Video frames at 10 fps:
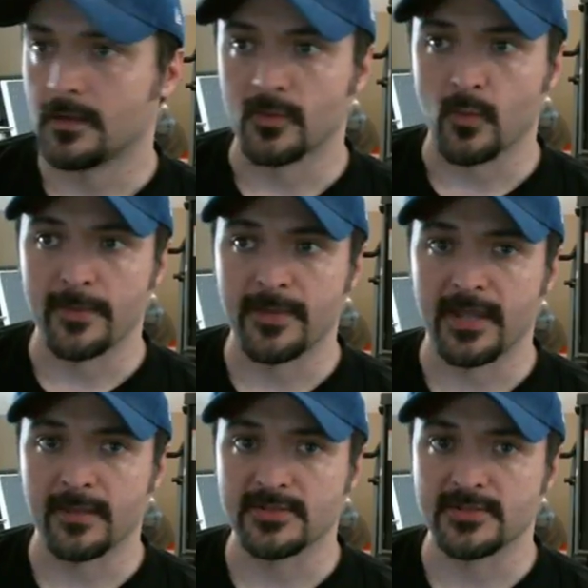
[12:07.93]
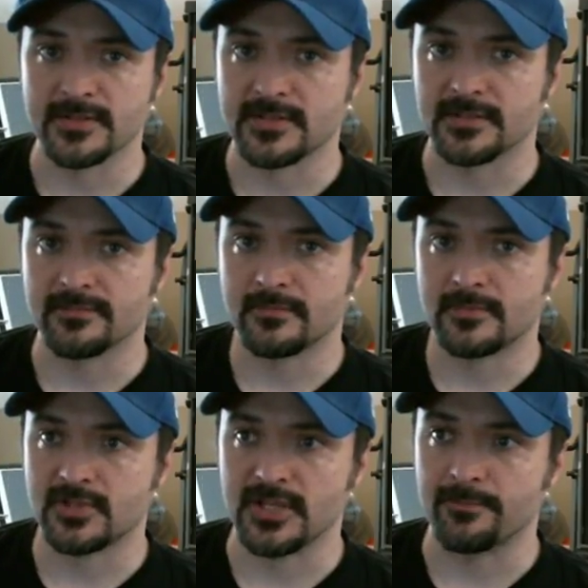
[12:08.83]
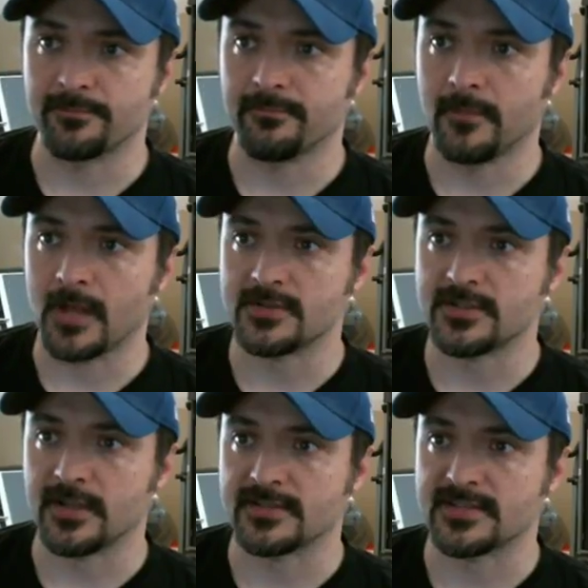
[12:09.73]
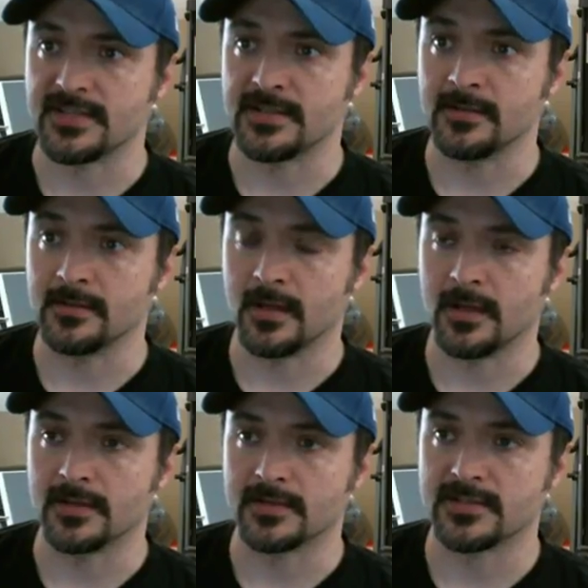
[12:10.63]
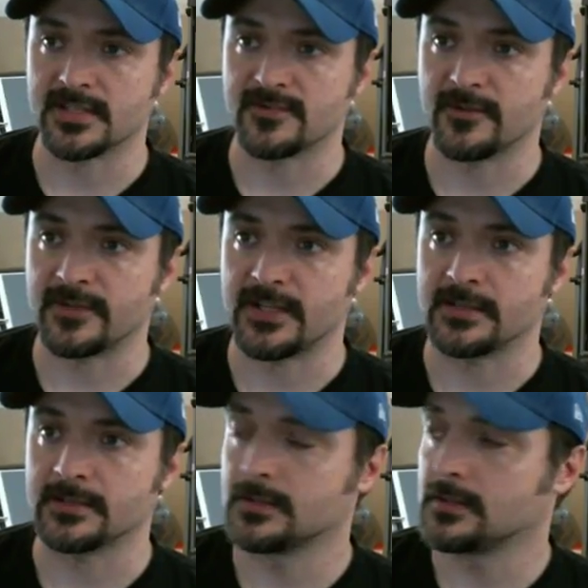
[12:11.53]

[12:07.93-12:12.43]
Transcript: The webcam is just a cheap Logitech C615.